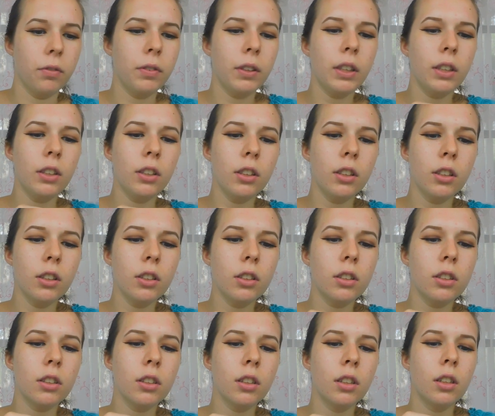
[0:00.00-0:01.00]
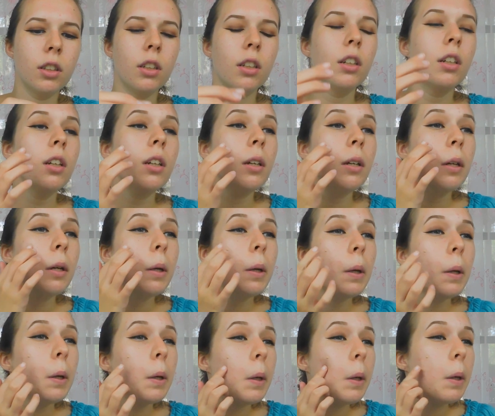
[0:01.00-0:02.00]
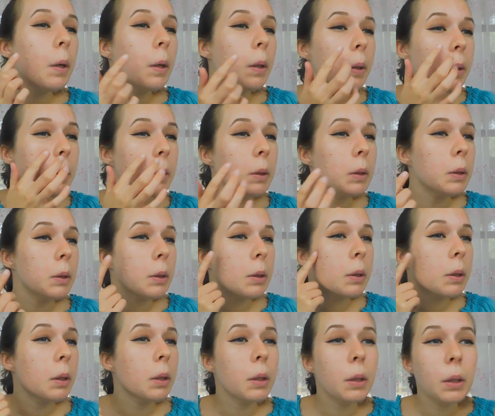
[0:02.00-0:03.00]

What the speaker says: fingers and just